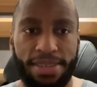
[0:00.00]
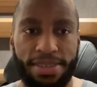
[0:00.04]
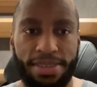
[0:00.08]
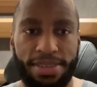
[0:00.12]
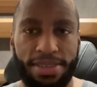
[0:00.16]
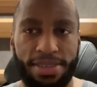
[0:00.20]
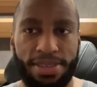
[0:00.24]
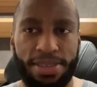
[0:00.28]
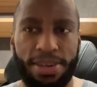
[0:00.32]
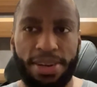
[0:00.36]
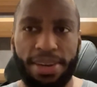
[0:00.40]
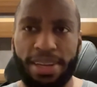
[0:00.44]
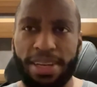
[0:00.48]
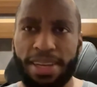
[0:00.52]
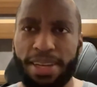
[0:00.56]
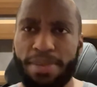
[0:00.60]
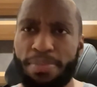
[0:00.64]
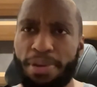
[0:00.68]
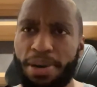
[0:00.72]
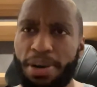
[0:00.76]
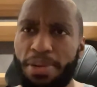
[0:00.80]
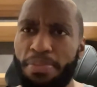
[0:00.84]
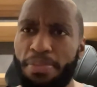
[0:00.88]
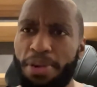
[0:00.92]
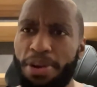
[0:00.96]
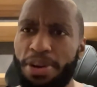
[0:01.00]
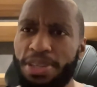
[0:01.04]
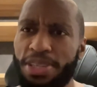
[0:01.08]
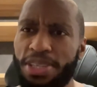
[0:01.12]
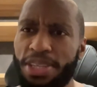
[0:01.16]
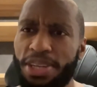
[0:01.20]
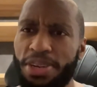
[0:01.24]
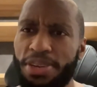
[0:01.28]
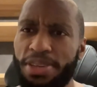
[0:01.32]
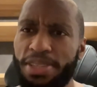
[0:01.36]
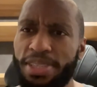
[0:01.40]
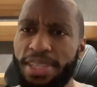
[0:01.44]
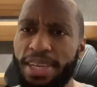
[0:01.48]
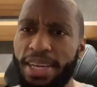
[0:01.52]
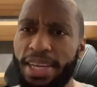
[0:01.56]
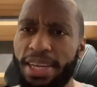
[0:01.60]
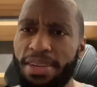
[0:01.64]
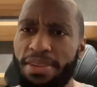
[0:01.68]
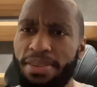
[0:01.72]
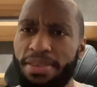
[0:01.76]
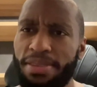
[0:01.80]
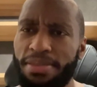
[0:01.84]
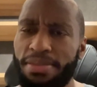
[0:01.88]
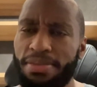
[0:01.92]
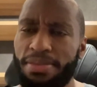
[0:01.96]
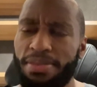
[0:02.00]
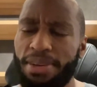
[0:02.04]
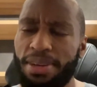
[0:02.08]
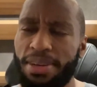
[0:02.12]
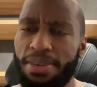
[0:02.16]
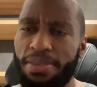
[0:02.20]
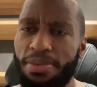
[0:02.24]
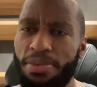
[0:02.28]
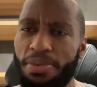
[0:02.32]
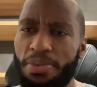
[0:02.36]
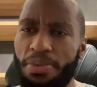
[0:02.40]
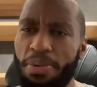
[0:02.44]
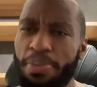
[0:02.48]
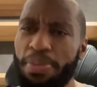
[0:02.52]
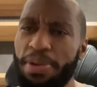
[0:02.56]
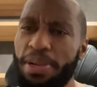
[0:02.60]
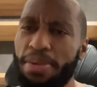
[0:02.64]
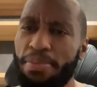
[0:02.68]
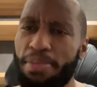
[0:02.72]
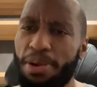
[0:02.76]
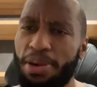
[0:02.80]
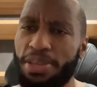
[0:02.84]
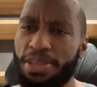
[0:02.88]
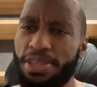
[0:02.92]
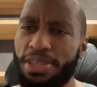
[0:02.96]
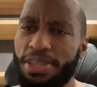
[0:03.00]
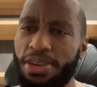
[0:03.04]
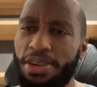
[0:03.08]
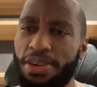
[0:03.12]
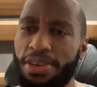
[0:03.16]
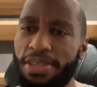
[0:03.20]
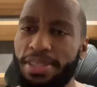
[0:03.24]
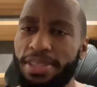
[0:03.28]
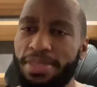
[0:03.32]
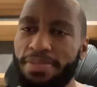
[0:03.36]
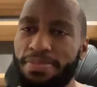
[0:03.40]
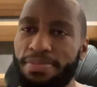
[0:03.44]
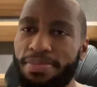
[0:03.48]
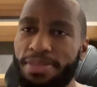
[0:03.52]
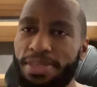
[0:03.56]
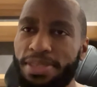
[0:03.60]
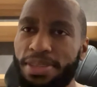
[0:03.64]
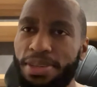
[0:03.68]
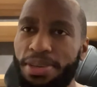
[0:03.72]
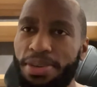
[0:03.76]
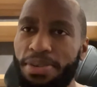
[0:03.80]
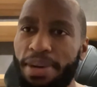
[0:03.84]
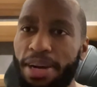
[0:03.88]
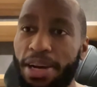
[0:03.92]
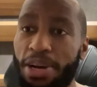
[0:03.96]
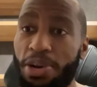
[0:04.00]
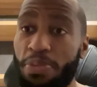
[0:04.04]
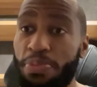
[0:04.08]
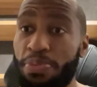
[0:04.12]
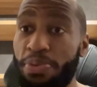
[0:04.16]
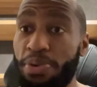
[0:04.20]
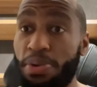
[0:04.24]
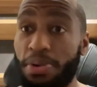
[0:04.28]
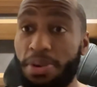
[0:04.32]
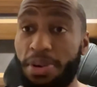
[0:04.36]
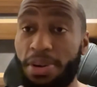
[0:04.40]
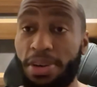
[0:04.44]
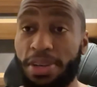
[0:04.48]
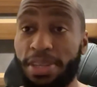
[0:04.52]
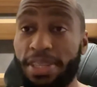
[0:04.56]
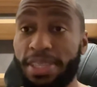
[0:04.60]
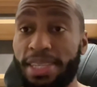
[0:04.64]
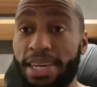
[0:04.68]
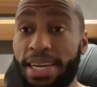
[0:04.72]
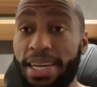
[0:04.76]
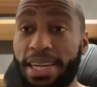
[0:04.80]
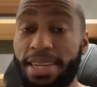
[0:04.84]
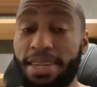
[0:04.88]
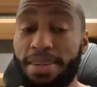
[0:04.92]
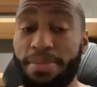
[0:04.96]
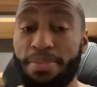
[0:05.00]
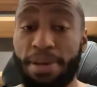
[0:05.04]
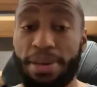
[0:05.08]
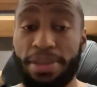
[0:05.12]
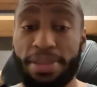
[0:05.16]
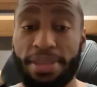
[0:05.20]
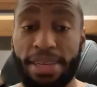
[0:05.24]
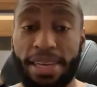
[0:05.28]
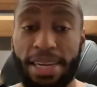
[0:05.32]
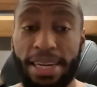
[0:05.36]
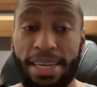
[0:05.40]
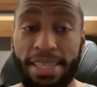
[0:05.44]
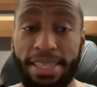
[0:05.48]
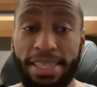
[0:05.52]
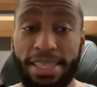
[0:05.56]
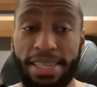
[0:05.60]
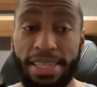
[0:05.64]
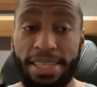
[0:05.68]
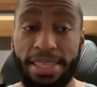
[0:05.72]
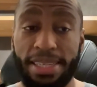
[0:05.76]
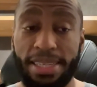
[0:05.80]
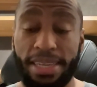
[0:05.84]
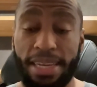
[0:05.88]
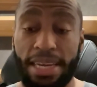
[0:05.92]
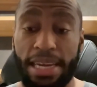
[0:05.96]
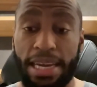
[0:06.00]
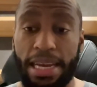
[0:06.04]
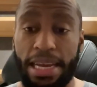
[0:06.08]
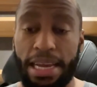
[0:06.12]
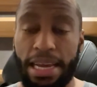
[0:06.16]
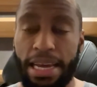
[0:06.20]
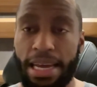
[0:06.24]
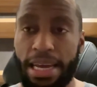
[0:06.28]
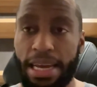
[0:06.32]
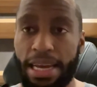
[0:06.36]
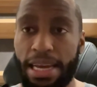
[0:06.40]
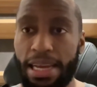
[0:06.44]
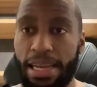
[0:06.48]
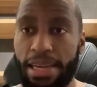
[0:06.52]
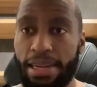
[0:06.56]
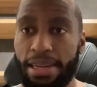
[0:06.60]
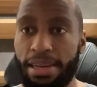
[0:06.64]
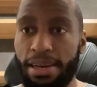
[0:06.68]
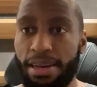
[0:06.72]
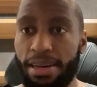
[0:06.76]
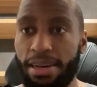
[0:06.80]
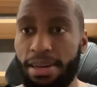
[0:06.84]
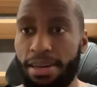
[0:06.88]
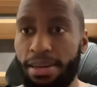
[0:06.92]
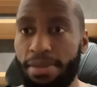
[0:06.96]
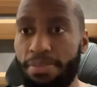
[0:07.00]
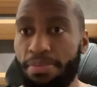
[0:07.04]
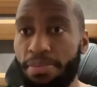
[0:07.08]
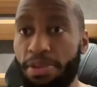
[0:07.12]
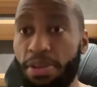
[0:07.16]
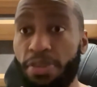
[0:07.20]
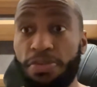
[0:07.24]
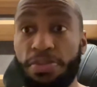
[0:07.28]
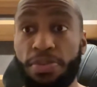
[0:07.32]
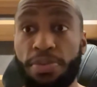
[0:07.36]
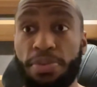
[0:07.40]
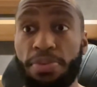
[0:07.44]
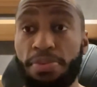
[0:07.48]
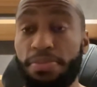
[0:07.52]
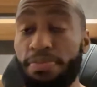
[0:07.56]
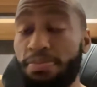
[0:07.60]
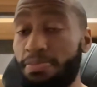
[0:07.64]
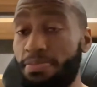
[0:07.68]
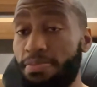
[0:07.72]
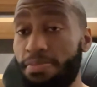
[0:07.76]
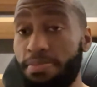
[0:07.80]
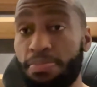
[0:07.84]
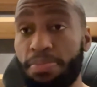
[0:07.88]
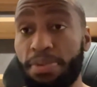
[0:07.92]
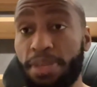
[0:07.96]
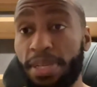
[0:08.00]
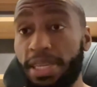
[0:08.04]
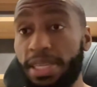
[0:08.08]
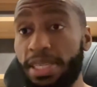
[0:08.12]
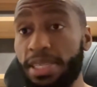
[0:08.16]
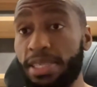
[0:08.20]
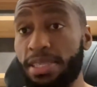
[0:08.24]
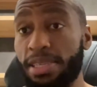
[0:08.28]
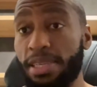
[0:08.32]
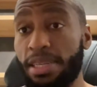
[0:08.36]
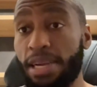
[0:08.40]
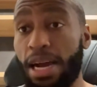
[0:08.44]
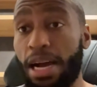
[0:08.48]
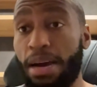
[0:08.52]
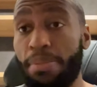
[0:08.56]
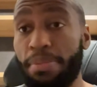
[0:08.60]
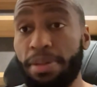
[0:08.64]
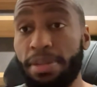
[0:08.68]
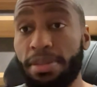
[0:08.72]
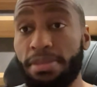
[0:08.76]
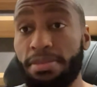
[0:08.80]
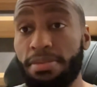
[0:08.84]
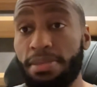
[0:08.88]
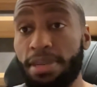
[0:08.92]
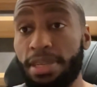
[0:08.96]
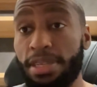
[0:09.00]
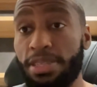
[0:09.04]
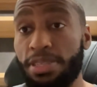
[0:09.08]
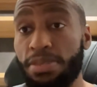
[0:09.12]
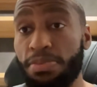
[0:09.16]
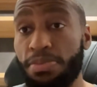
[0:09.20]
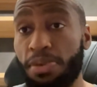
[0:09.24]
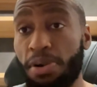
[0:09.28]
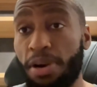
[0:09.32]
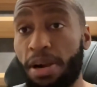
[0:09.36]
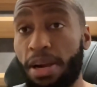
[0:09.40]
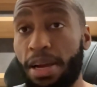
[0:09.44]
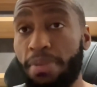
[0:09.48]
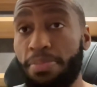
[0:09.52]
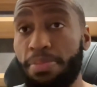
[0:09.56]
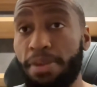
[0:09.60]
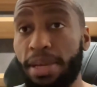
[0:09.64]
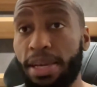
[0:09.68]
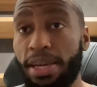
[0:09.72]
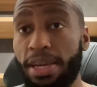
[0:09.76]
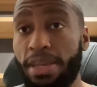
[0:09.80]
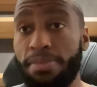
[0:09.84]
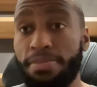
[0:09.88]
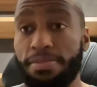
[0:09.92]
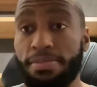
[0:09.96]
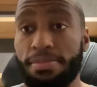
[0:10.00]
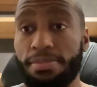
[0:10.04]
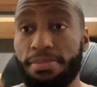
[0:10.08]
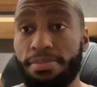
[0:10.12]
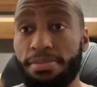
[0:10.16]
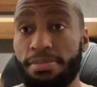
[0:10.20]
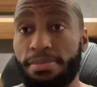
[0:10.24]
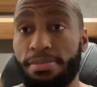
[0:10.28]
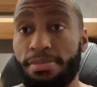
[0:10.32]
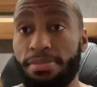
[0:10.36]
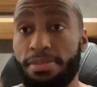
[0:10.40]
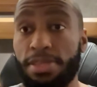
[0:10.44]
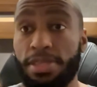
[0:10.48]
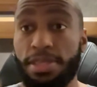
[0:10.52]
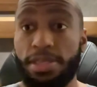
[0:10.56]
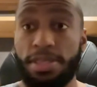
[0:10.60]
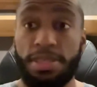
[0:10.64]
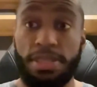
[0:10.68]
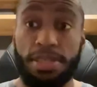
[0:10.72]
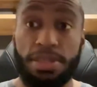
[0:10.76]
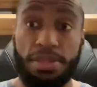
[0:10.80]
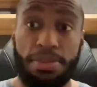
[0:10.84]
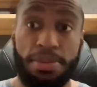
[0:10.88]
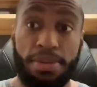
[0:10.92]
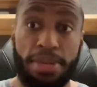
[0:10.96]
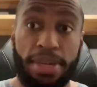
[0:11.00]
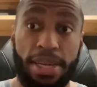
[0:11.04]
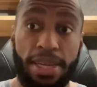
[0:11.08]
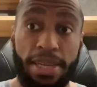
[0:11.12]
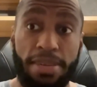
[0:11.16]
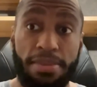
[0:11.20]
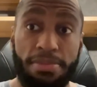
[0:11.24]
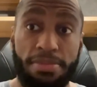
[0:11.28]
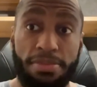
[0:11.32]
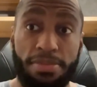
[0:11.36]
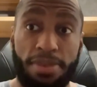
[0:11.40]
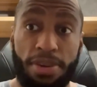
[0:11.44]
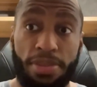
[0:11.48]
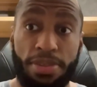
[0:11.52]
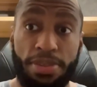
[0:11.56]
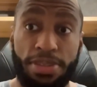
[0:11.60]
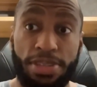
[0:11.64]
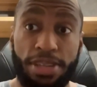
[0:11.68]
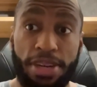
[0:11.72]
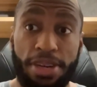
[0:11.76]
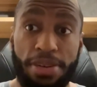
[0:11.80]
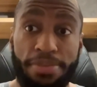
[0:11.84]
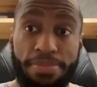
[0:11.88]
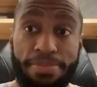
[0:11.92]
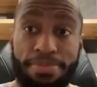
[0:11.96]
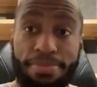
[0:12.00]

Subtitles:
talking about martial arts and women in martial arts. So I hope you are excited about the content, and if you please comment and subscribe, and see you again on the show.